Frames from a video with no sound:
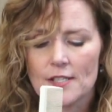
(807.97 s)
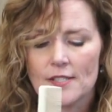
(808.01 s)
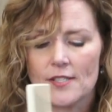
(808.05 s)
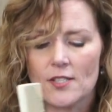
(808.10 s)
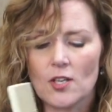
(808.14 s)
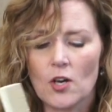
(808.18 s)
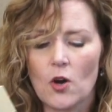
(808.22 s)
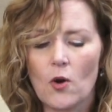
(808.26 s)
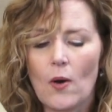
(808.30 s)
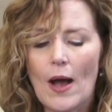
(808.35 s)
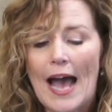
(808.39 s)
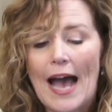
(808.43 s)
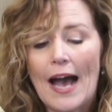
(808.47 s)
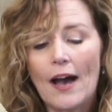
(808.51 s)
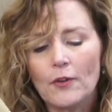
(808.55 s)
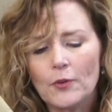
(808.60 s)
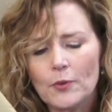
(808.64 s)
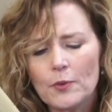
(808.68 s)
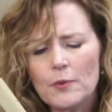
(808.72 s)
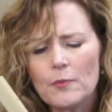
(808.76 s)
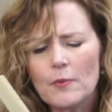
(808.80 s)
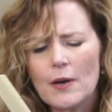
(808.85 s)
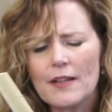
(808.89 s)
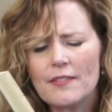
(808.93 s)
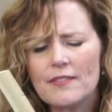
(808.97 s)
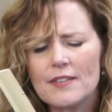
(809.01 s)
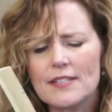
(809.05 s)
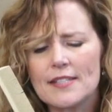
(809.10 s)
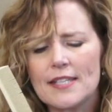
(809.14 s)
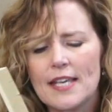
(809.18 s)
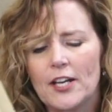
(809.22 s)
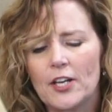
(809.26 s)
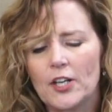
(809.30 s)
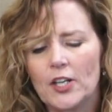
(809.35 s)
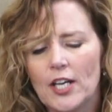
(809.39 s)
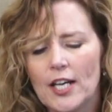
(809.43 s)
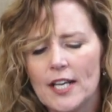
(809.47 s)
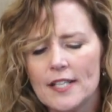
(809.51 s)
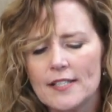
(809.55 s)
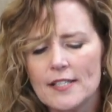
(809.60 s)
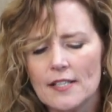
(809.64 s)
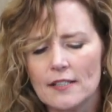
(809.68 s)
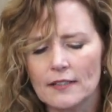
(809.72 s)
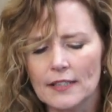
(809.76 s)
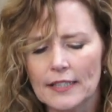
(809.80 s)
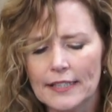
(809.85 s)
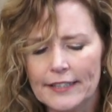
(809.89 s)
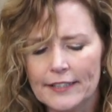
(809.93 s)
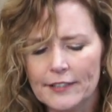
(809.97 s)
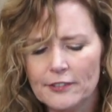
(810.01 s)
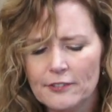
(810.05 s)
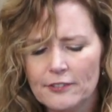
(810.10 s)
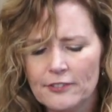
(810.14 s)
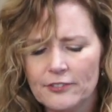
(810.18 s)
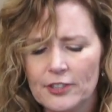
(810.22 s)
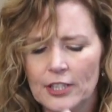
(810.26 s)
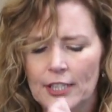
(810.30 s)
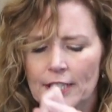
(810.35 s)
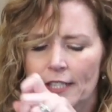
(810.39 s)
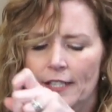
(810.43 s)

So how do we want this haircut to live?